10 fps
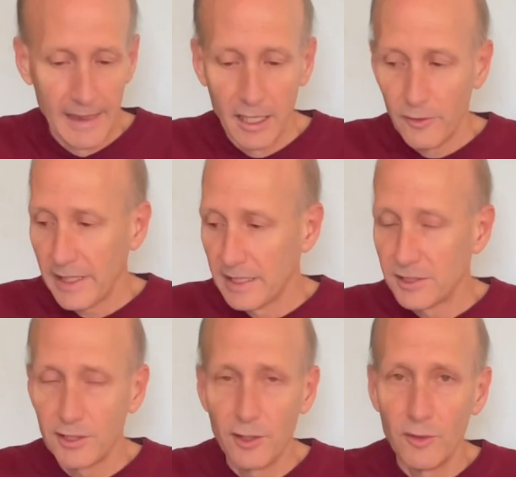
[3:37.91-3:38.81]
Okay,
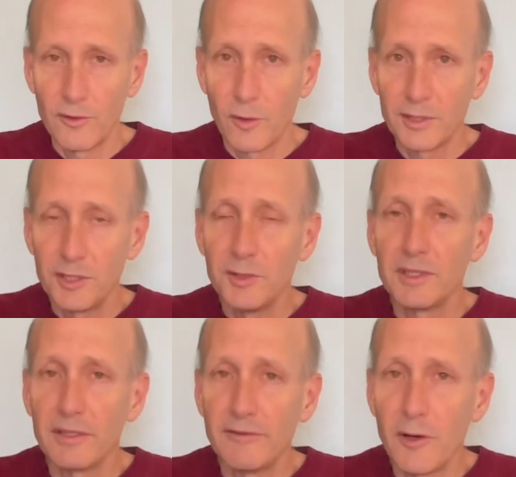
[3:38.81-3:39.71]
so of course
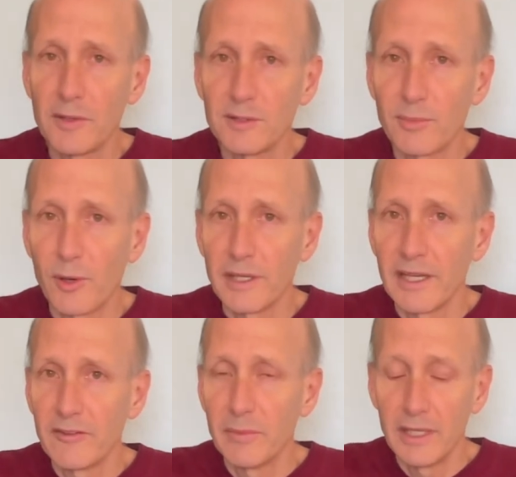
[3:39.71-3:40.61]
using the phone is important,
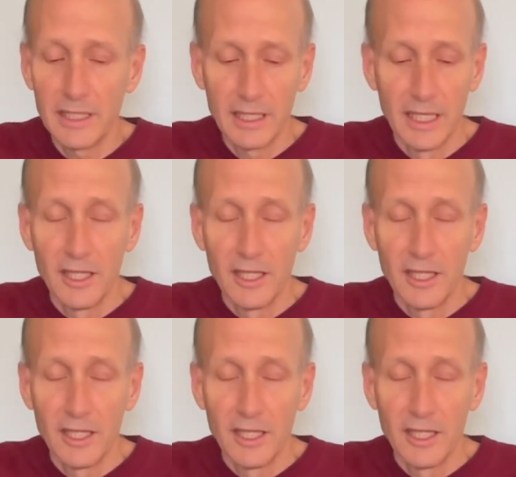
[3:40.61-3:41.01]
everybody.